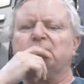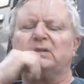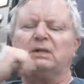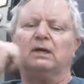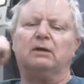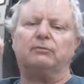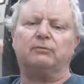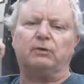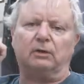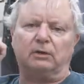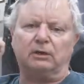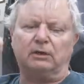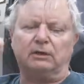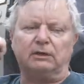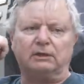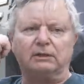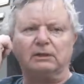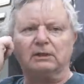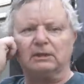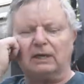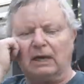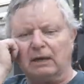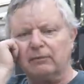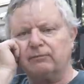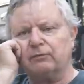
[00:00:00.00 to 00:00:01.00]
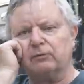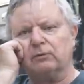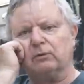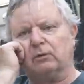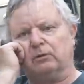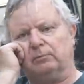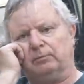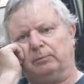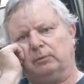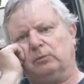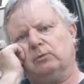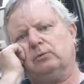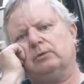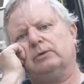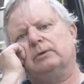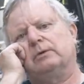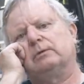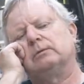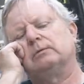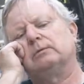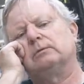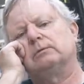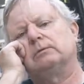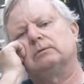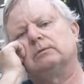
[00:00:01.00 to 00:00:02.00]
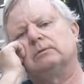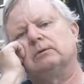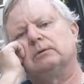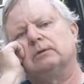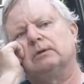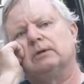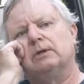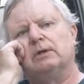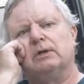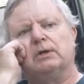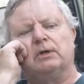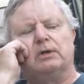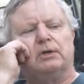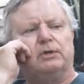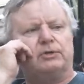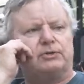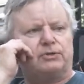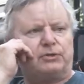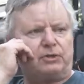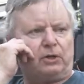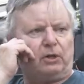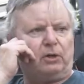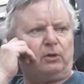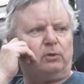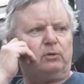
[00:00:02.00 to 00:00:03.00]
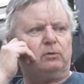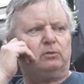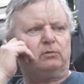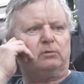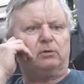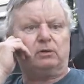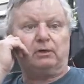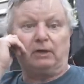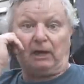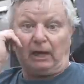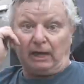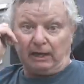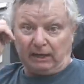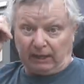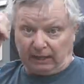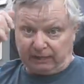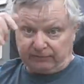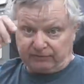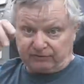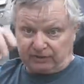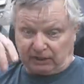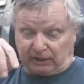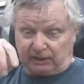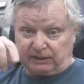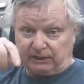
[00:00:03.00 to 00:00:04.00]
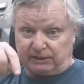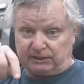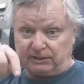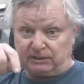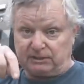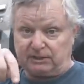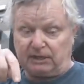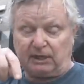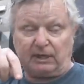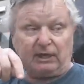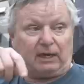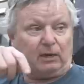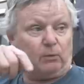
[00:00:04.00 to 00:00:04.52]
I've got a little oven on board. So, and I'd done it today.